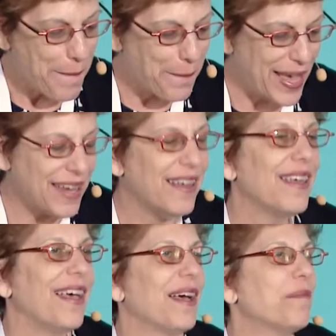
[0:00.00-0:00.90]
But
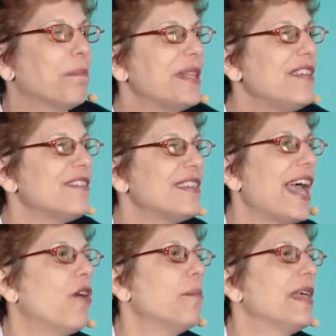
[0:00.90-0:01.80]
please
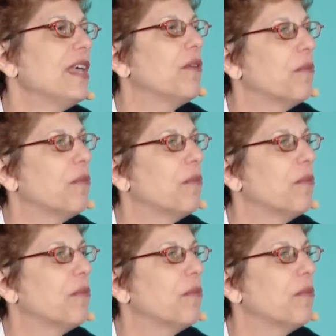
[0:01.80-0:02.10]
tell me